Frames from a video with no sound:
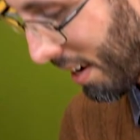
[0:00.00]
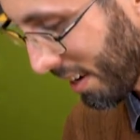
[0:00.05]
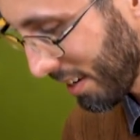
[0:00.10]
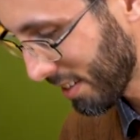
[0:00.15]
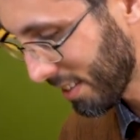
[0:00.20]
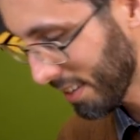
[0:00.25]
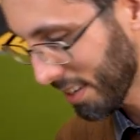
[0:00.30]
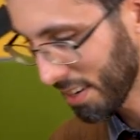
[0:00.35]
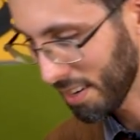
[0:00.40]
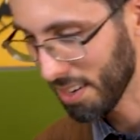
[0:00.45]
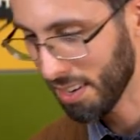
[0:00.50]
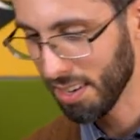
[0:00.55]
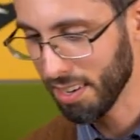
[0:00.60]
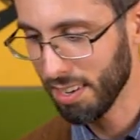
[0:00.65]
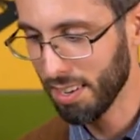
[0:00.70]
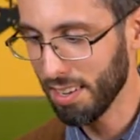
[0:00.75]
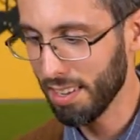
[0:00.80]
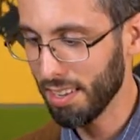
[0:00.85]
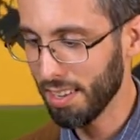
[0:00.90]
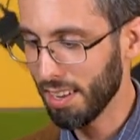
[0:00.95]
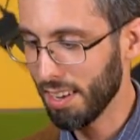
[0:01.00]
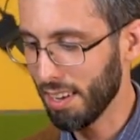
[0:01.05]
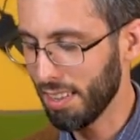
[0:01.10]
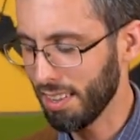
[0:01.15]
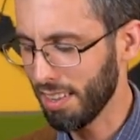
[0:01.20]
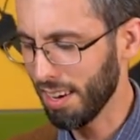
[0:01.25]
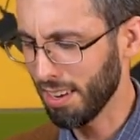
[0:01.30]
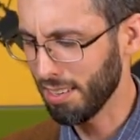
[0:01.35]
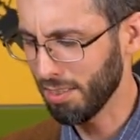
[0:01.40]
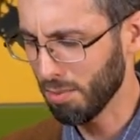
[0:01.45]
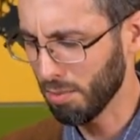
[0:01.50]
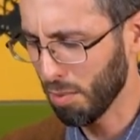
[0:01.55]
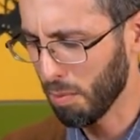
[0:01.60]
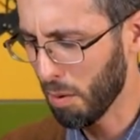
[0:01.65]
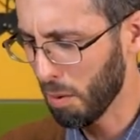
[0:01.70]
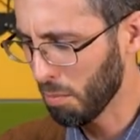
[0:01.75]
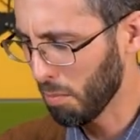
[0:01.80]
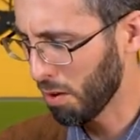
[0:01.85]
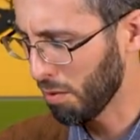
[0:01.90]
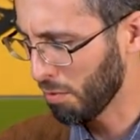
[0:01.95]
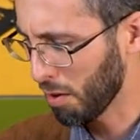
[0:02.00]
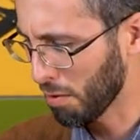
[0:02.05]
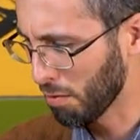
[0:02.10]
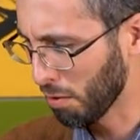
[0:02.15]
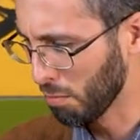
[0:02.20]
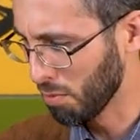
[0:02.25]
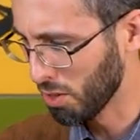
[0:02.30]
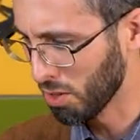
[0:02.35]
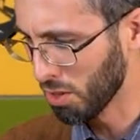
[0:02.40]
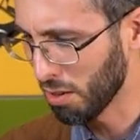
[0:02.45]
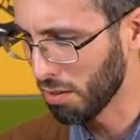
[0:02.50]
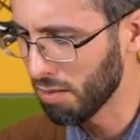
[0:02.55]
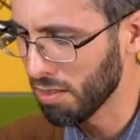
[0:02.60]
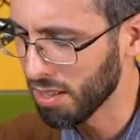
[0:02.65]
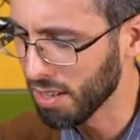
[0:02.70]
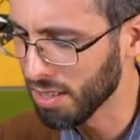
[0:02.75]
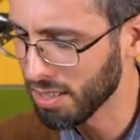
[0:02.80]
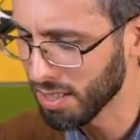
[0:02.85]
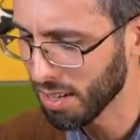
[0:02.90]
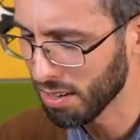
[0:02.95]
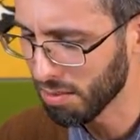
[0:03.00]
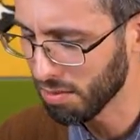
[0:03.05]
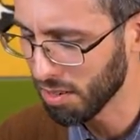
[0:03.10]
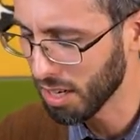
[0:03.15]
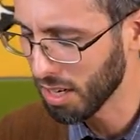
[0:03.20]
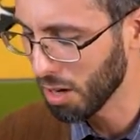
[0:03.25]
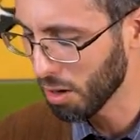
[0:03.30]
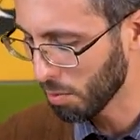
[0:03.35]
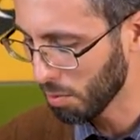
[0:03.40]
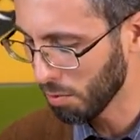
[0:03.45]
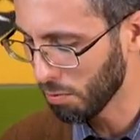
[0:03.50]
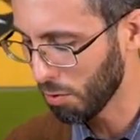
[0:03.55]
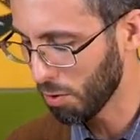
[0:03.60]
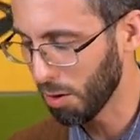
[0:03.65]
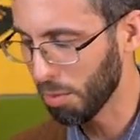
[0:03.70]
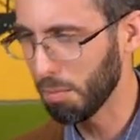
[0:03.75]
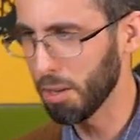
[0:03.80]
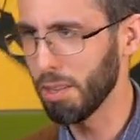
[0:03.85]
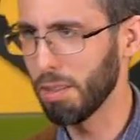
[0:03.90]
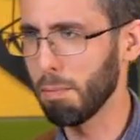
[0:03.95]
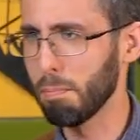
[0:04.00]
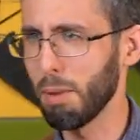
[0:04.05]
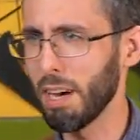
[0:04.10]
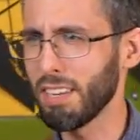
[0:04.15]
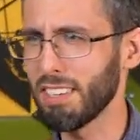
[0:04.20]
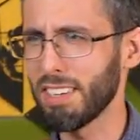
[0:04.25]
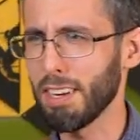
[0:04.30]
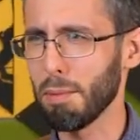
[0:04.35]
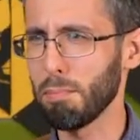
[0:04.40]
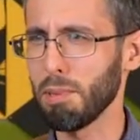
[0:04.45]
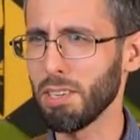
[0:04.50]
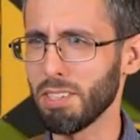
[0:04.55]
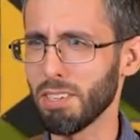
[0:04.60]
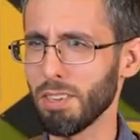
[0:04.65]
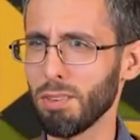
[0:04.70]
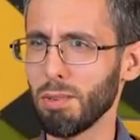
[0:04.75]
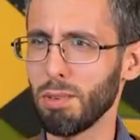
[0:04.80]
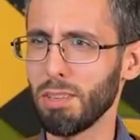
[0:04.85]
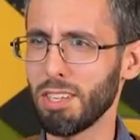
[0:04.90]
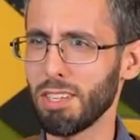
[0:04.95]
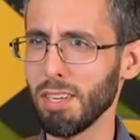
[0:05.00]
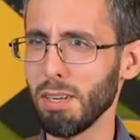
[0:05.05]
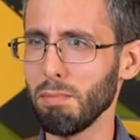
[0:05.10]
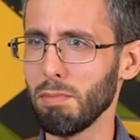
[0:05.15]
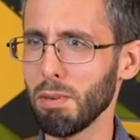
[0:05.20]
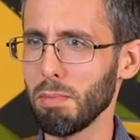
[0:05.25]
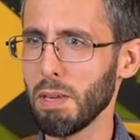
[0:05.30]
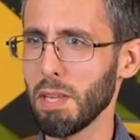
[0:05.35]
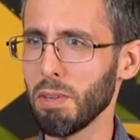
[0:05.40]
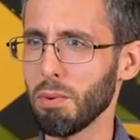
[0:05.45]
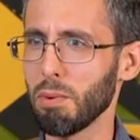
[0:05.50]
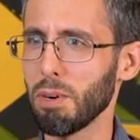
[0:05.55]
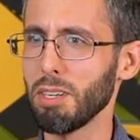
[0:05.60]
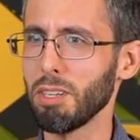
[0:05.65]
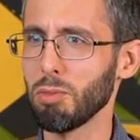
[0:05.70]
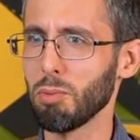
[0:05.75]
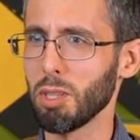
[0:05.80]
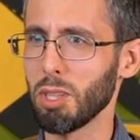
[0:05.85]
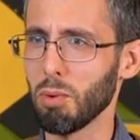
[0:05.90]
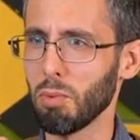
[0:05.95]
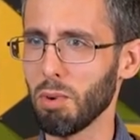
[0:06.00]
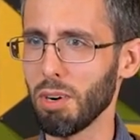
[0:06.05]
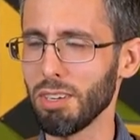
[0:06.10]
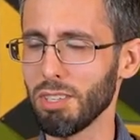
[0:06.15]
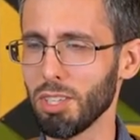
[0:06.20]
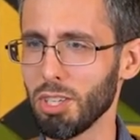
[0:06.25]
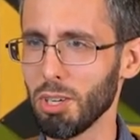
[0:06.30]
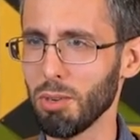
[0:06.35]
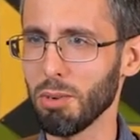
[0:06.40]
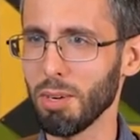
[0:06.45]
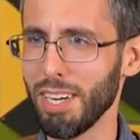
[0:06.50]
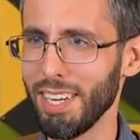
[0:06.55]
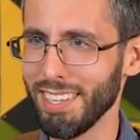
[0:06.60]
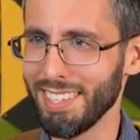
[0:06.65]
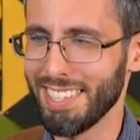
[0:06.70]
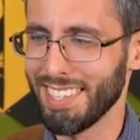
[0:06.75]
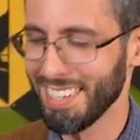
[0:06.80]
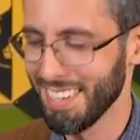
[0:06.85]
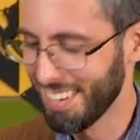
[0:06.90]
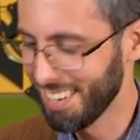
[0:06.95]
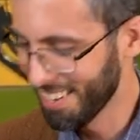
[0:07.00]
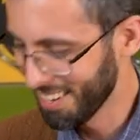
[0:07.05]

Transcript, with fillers: As I, I, don't remember if I've observed this on video before, but the best episodes seem to be the ones with the worst toys.